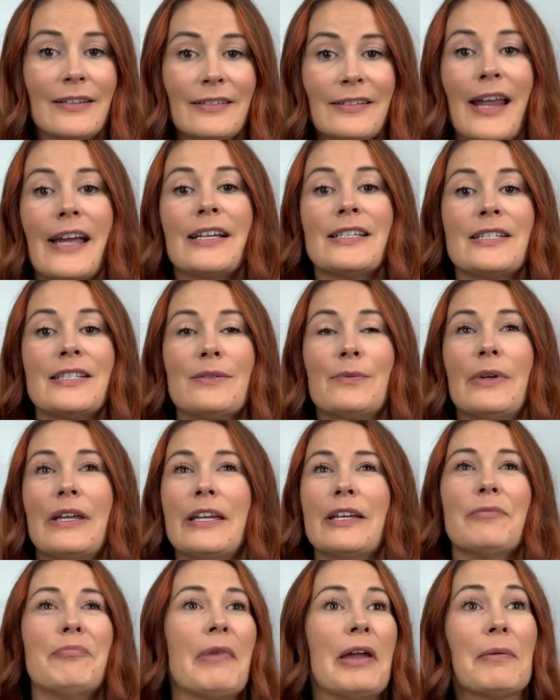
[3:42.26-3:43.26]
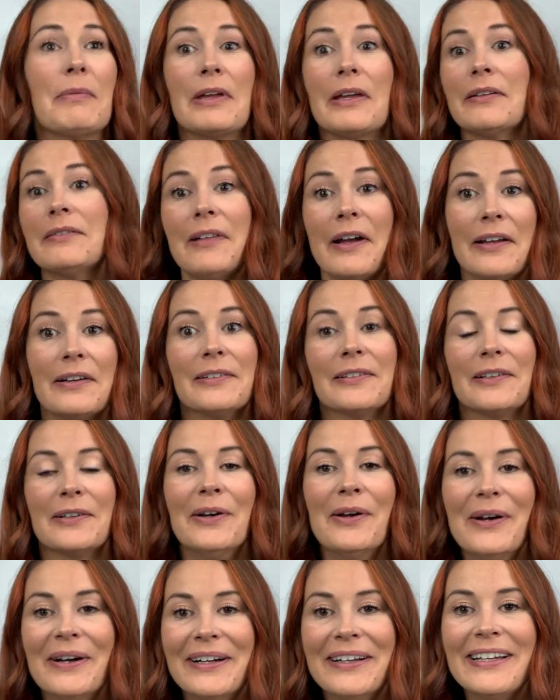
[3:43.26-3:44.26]
next week maybe, I don't know.
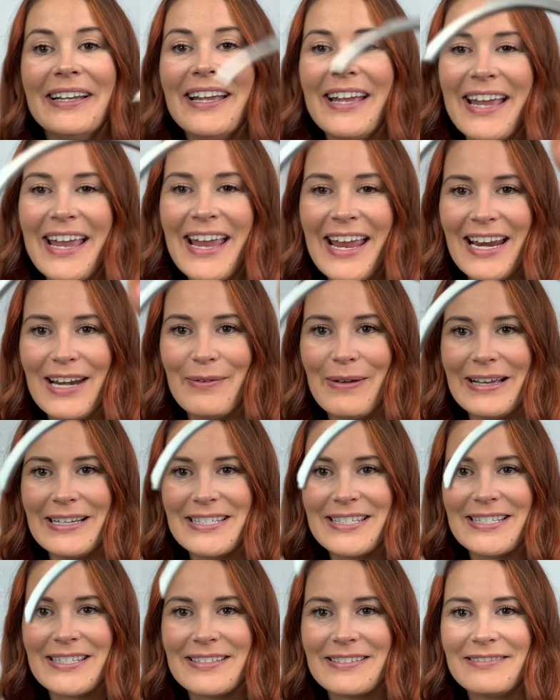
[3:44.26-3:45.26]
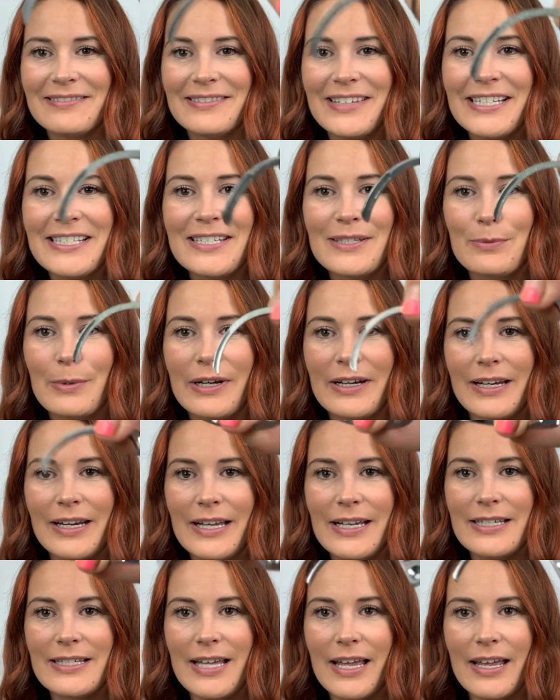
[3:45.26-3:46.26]
Anyways, this is what it
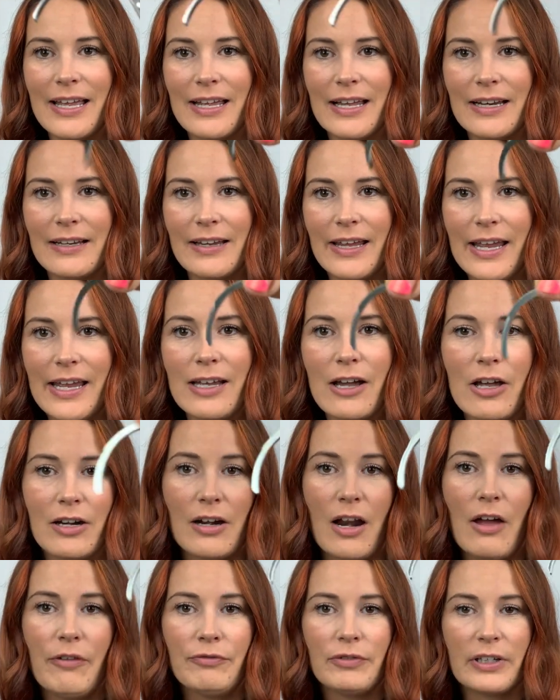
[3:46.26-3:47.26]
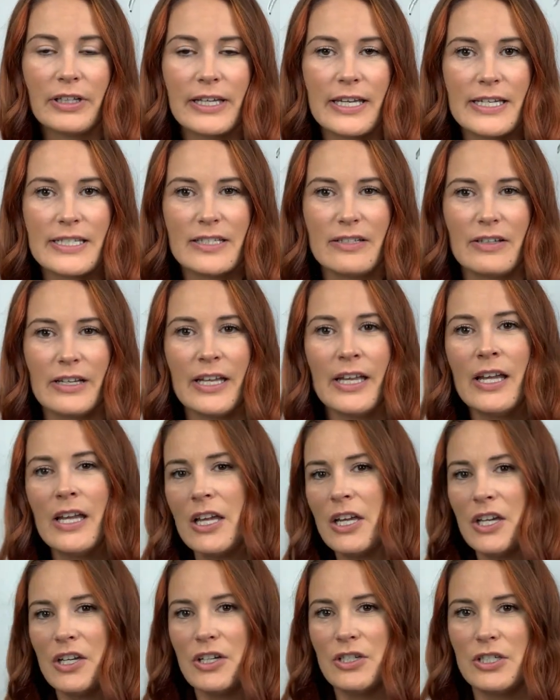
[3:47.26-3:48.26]
is, and it got it off really easily.
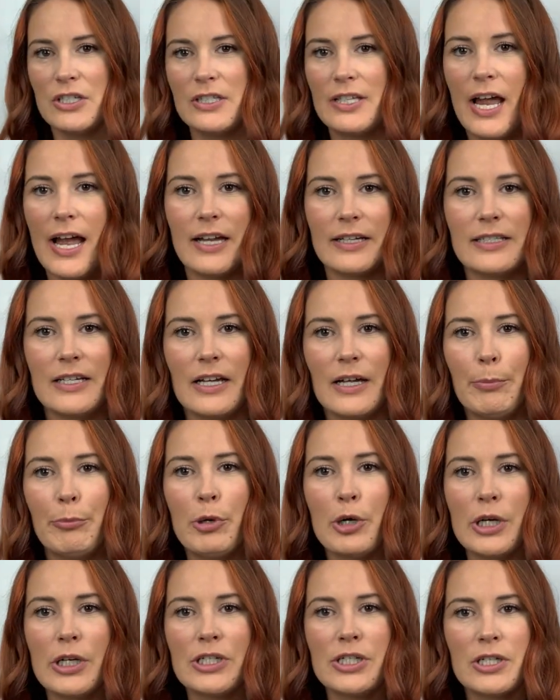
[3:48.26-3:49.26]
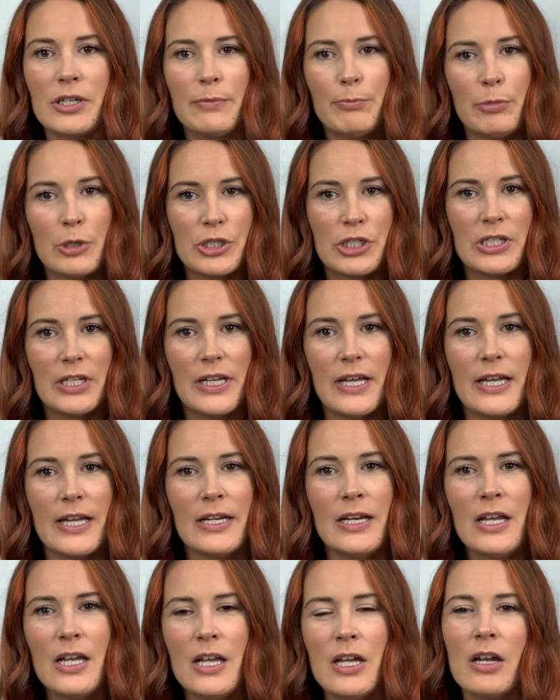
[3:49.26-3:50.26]
You just had to push it
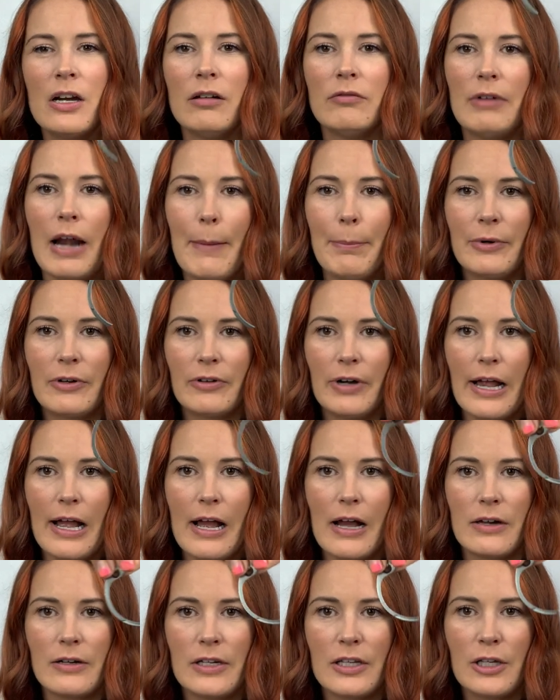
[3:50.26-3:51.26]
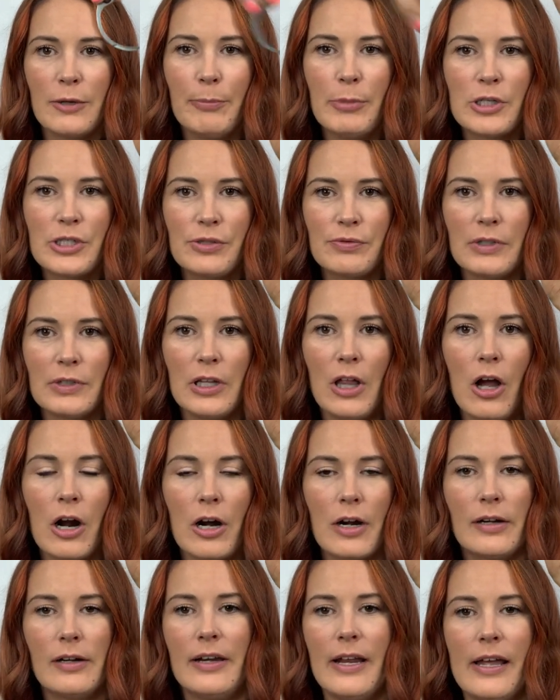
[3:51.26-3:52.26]
in, wrap it around, you push real
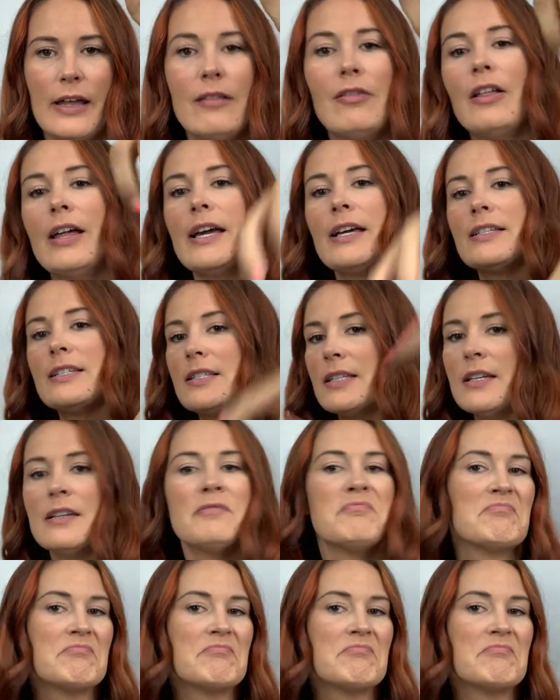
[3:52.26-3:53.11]
hard and it clicks,